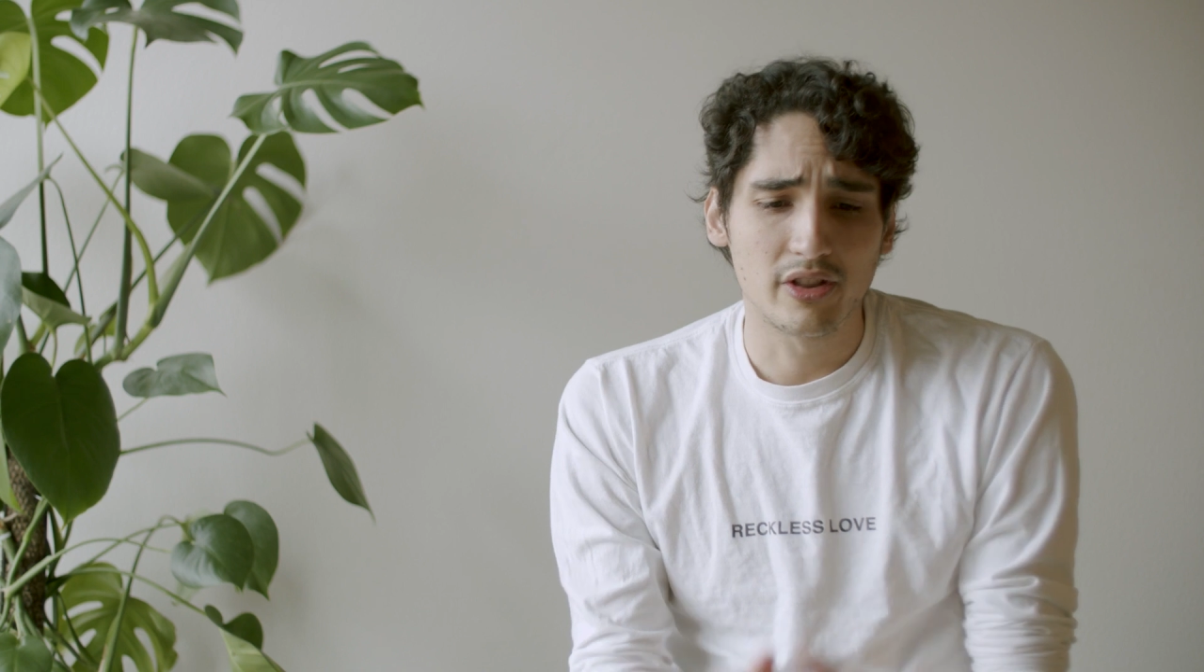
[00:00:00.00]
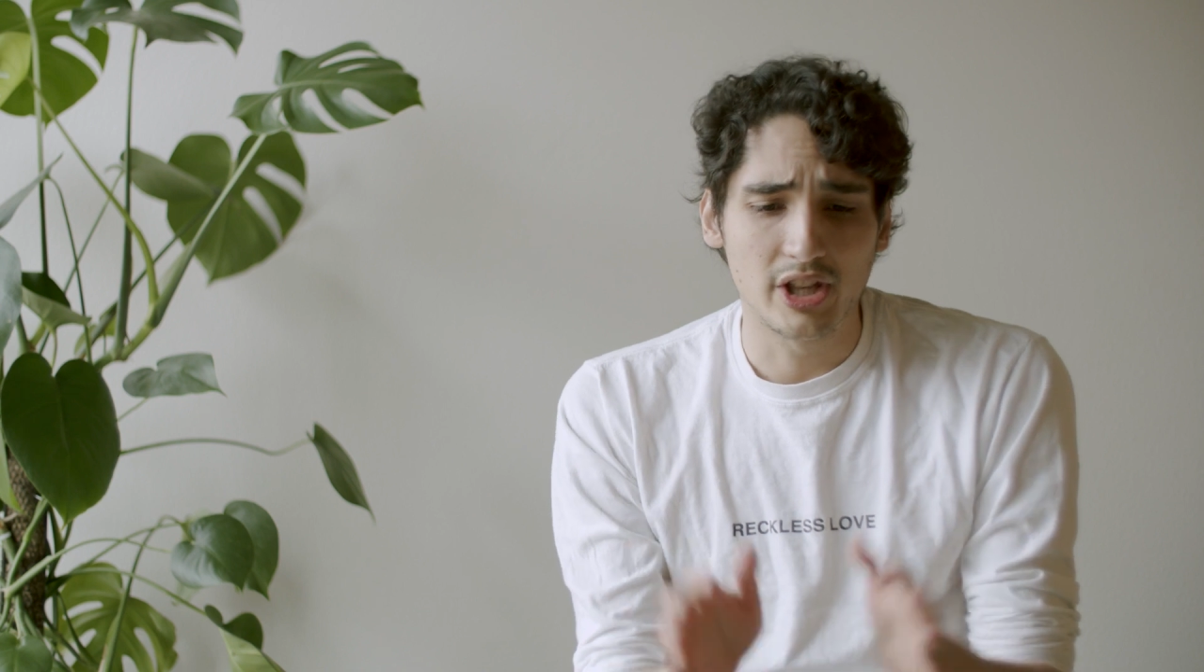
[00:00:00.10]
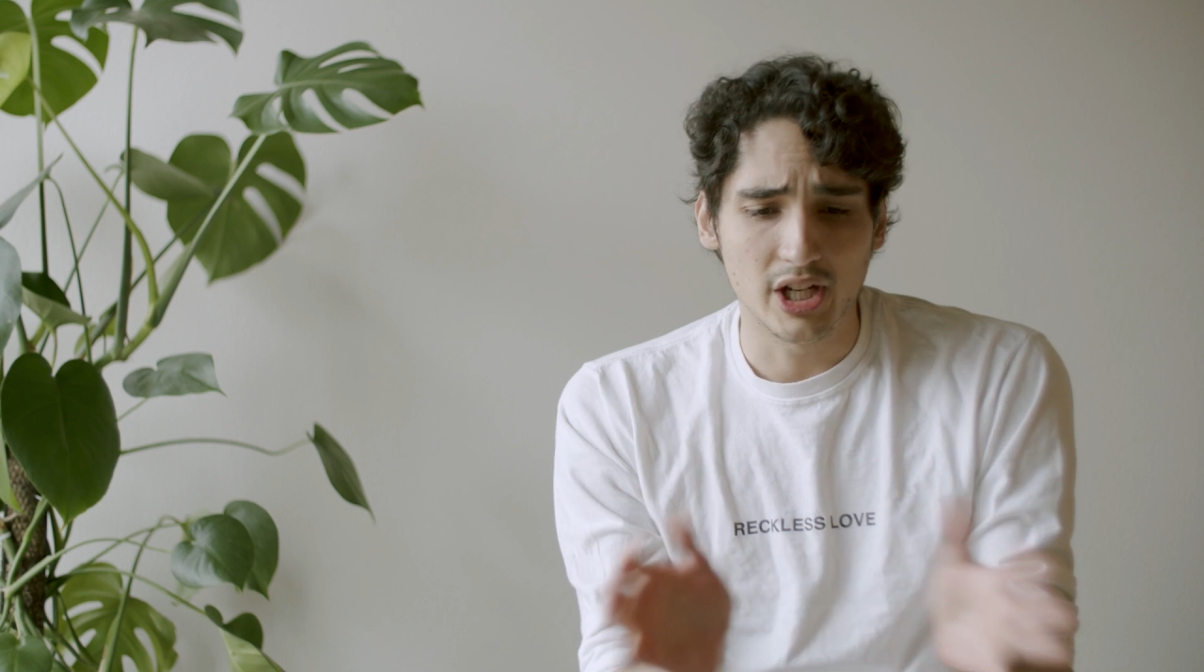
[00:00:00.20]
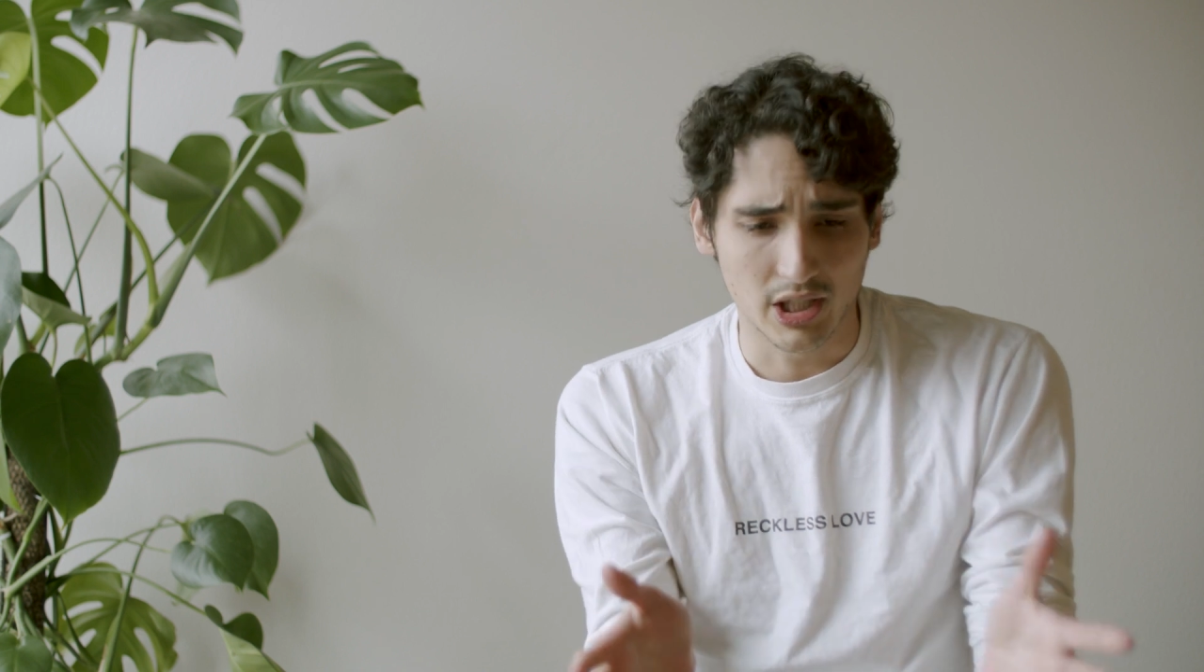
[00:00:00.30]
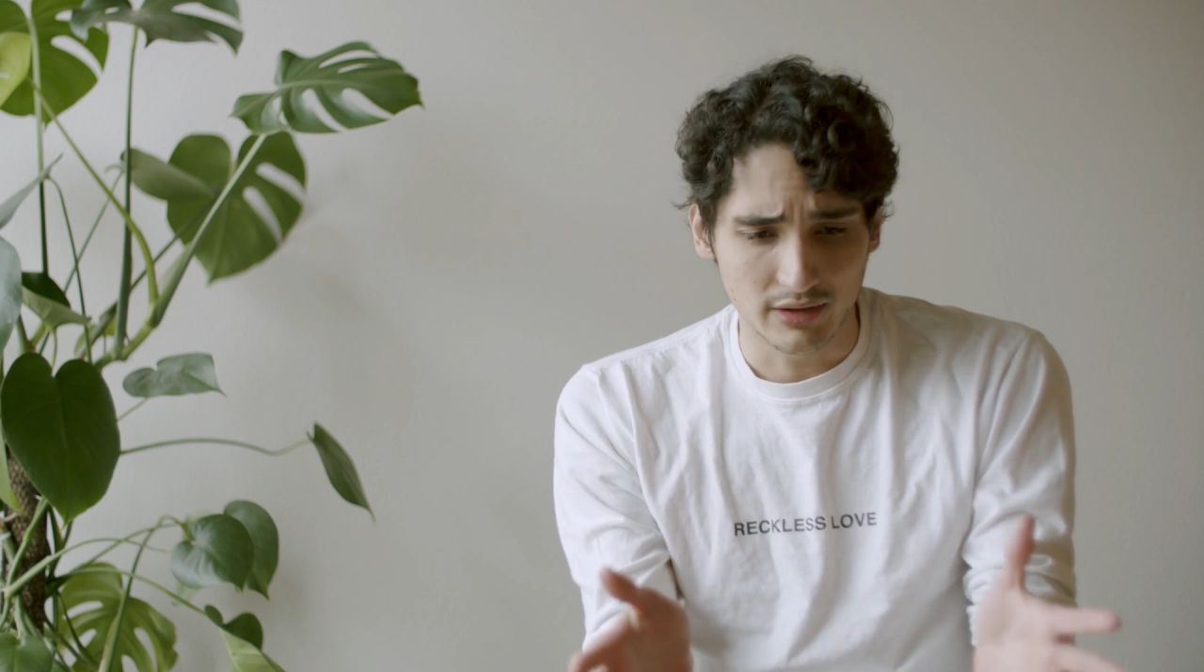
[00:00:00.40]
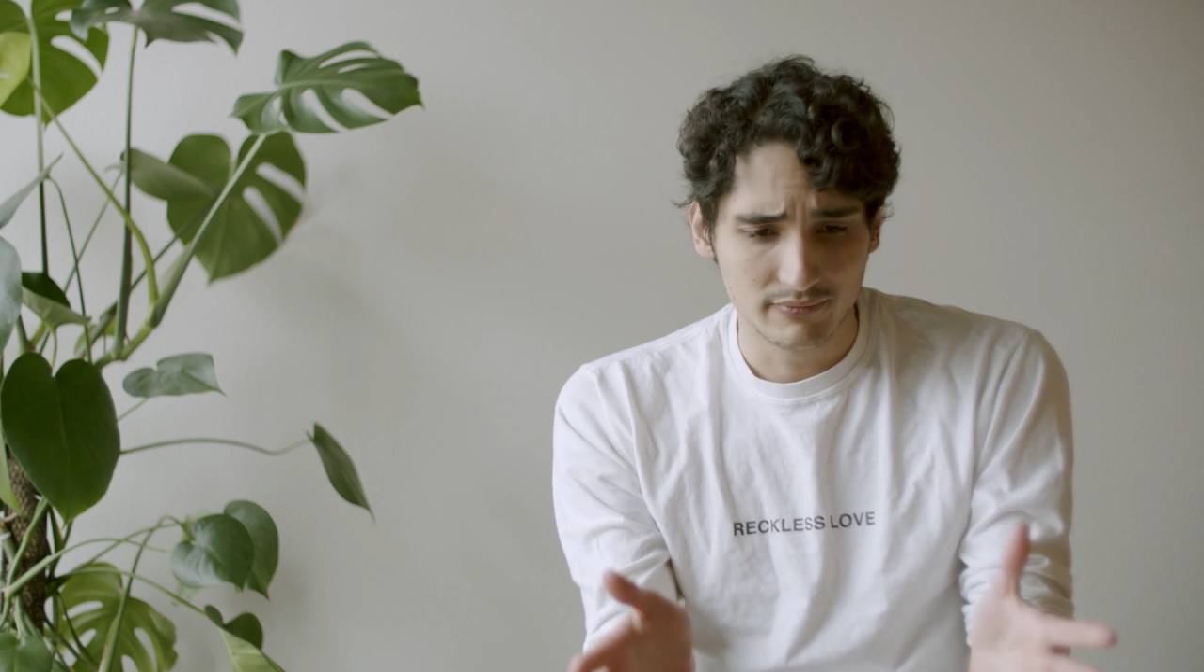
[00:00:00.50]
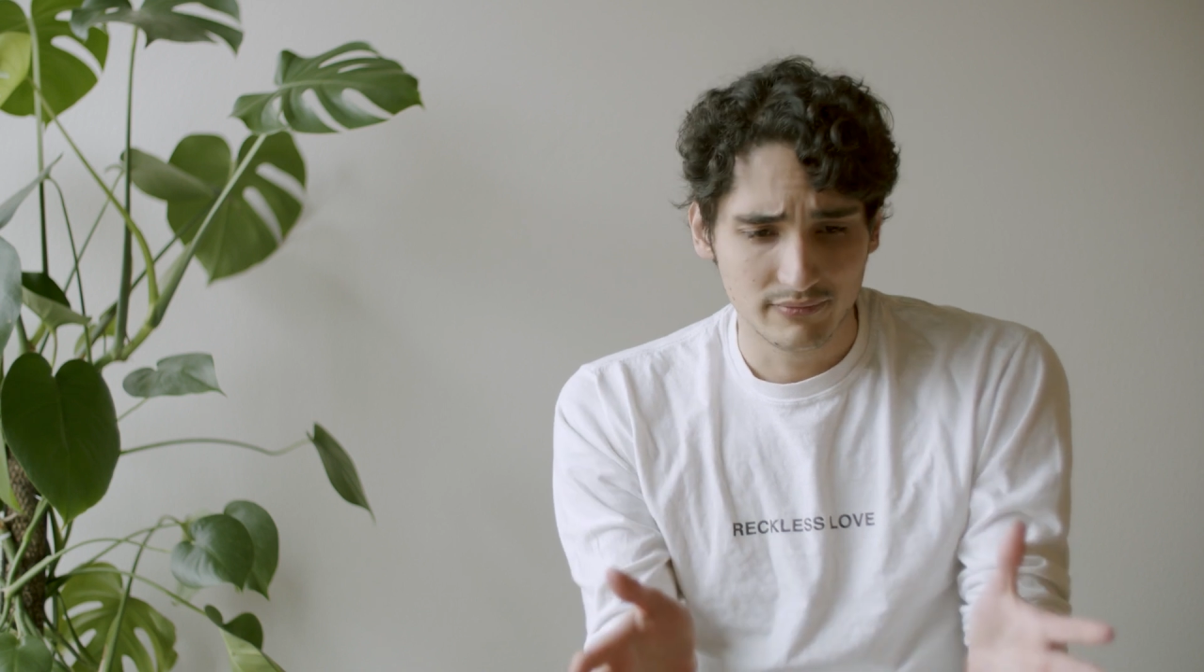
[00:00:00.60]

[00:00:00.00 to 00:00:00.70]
there.